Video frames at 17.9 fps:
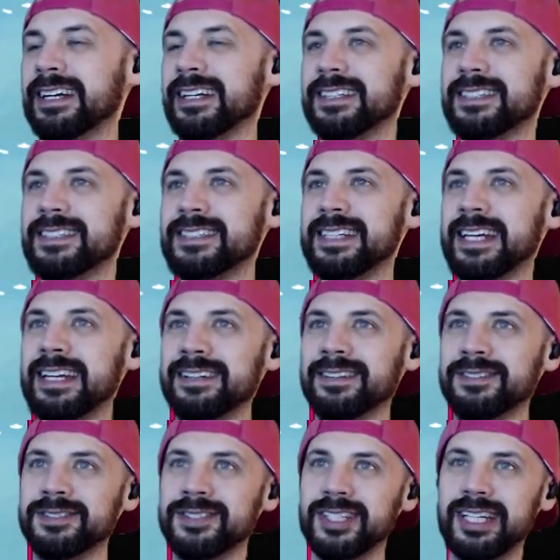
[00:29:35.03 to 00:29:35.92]
Just hate
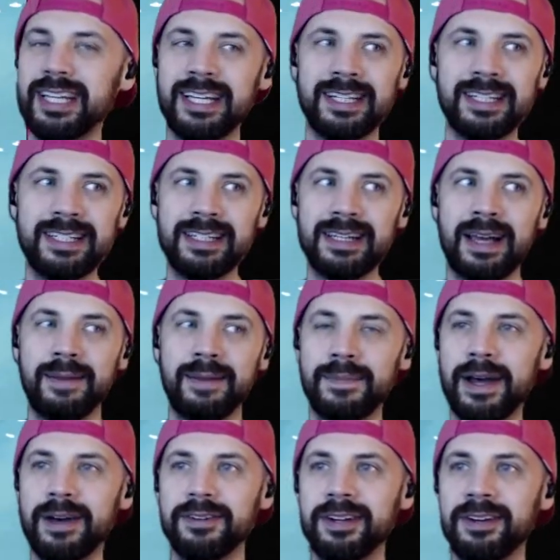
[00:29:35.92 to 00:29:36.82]
losing any
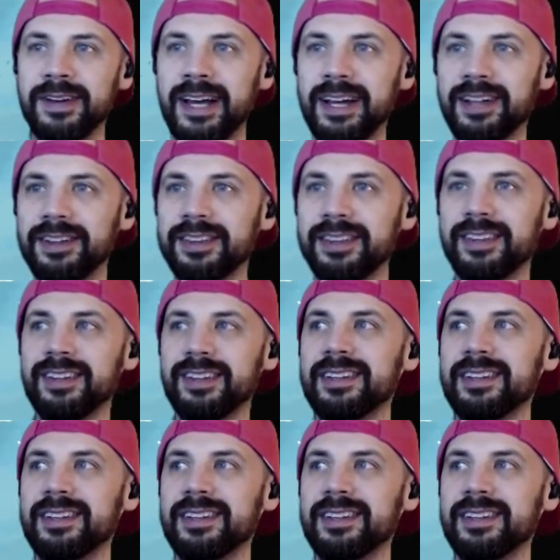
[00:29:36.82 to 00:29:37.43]
amount of health.